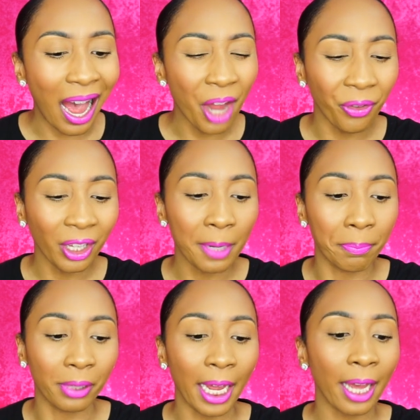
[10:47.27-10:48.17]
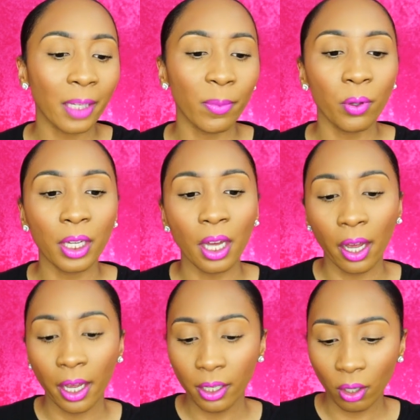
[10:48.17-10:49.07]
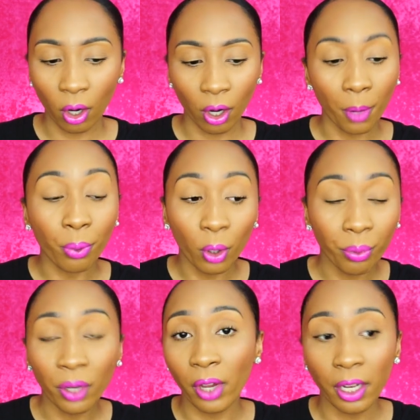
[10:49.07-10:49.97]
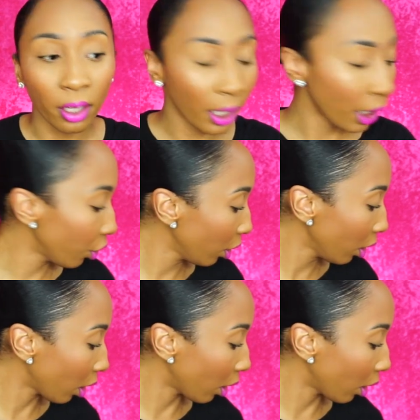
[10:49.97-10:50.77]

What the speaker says: I feel like black smoky eyes are appropriate for any occasion.